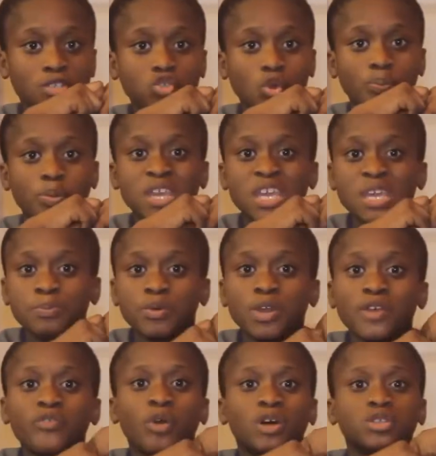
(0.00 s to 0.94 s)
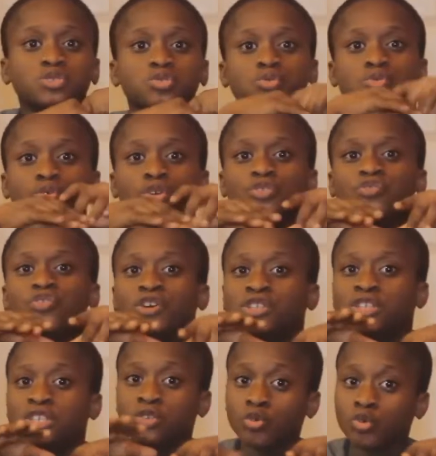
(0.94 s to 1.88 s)
So people, if you want to do it
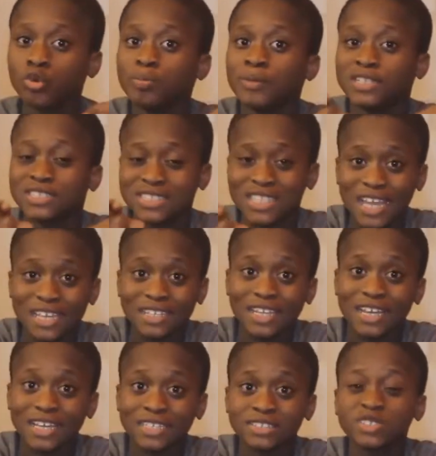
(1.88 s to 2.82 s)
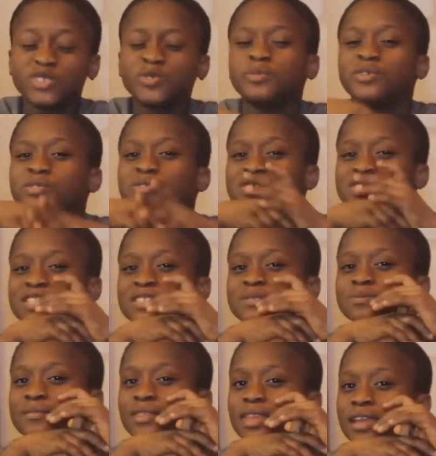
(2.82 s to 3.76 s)
for the Google Play standards, you'll be
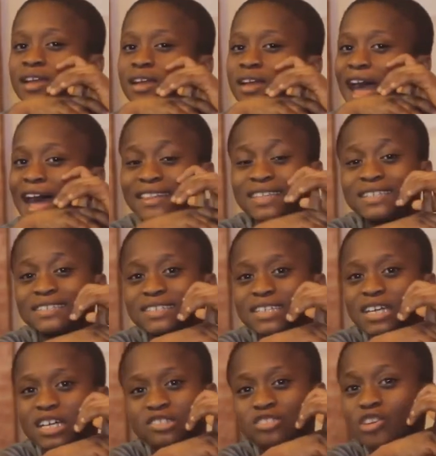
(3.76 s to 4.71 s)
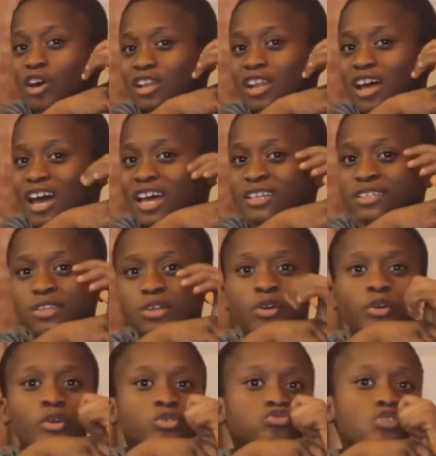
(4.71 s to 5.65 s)
using at least $1
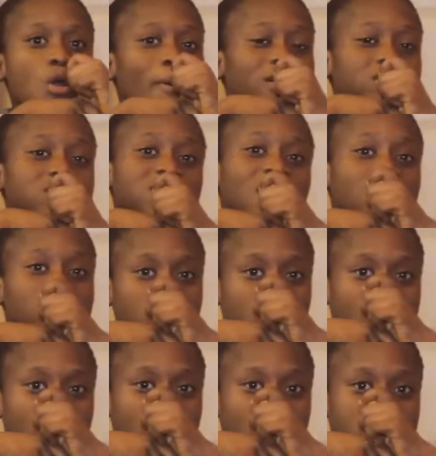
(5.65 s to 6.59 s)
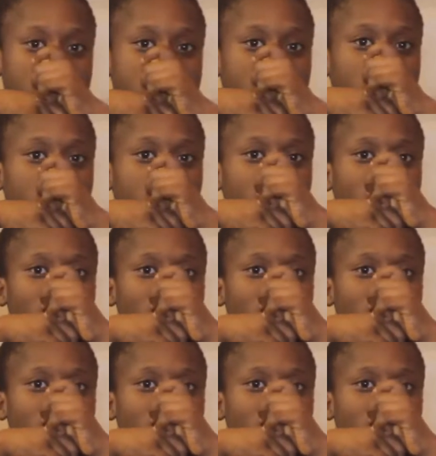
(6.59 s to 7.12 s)
to about $10.